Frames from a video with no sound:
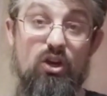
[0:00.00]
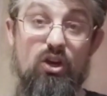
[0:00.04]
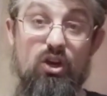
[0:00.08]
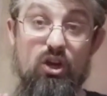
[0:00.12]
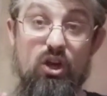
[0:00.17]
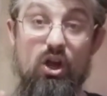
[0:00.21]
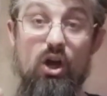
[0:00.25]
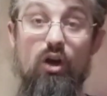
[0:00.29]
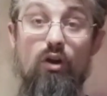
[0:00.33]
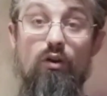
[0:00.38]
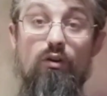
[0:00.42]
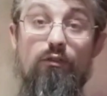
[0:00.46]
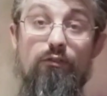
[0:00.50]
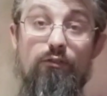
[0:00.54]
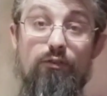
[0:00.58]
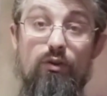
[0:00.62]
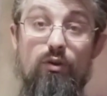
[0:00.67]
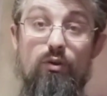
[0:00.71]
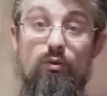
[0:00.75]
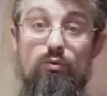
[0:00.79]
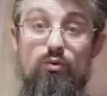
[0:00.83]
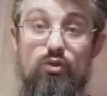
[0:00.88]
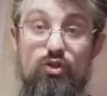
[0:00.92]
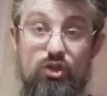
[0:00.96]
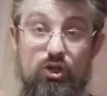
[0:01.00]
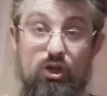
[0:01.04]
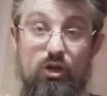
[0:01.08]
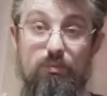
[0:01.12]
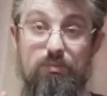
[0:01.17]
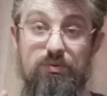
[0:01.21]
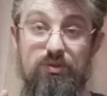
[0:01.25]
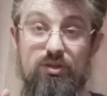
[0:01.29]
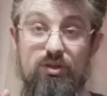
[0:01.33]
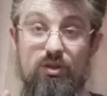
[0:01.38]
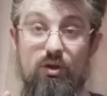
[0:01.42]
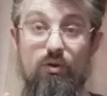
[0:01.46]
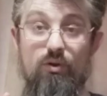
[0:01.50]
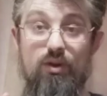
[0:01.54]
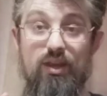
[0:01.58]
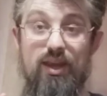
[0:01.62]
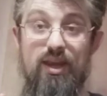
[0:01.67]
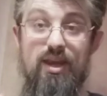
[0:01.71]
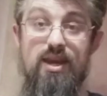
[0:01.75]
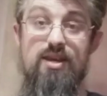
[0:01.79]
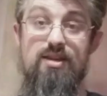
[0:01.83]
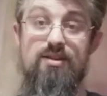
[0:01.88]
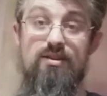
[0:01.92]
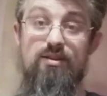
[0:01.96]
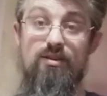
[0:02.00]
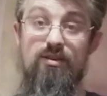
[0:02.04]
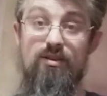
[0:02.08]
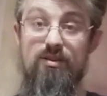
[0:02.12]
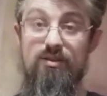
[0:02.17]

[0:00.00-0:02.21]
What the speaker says: kung fu, chop socky,